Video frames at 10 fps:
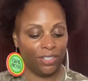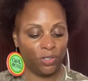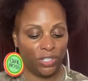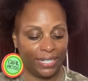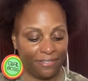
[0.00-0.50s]

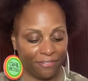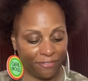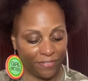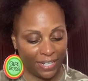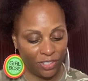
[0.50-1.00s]
Eugenie
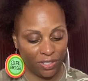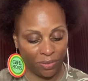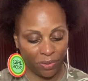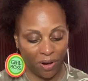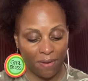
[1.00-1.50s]
fished
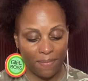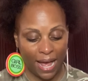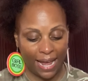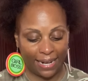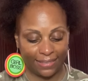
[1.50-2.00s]
through her
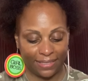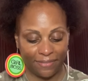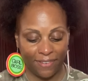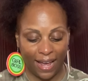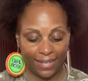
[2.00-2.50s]
mind and
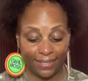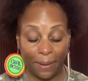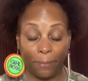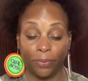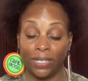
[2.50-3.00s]
devised a
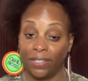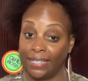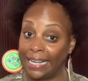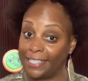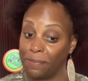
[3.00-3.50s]

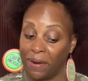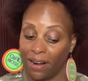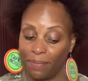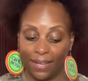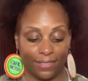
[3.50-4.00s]
brilliant
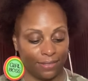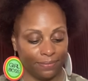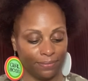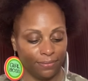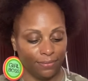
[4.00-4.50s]
experiment.
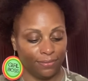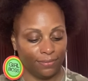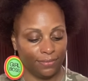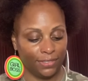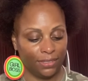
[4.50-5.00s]

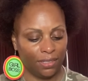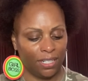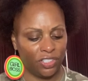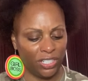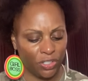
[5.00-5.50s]

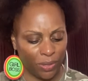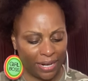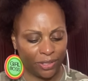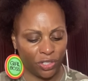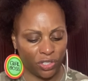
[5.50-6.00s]
Could she
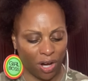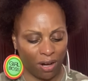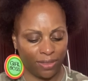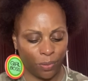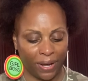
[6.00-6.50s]
train a
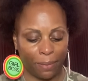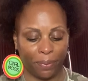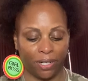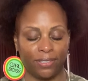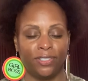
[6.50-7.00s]
shark the way a
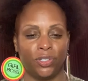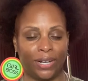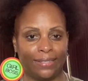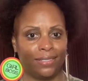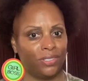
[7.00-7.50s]
person
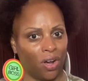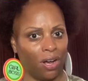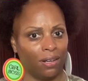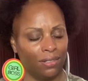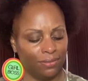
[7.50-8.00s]
trains a
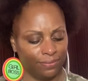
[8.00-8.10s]
dog?